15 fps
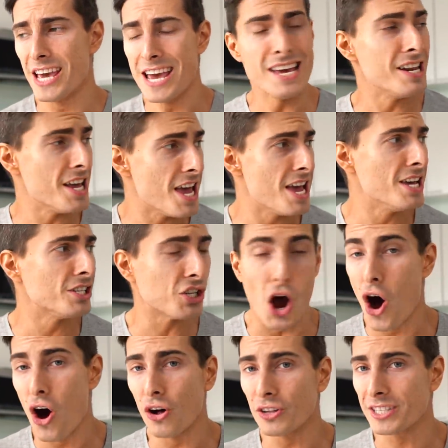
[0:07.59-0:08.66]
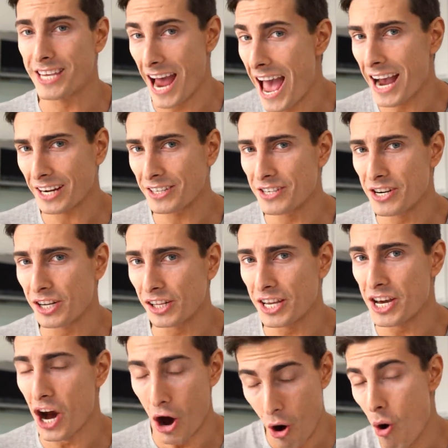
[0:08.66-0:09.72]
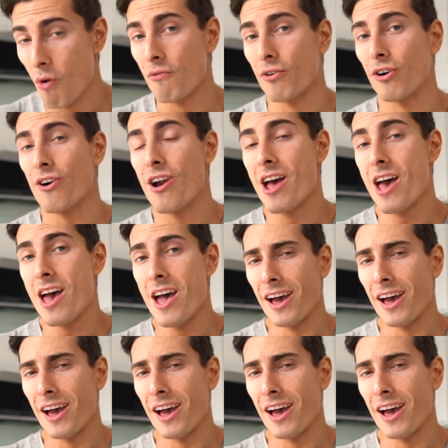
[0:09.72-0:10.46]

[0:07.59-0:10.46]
It is all technically over,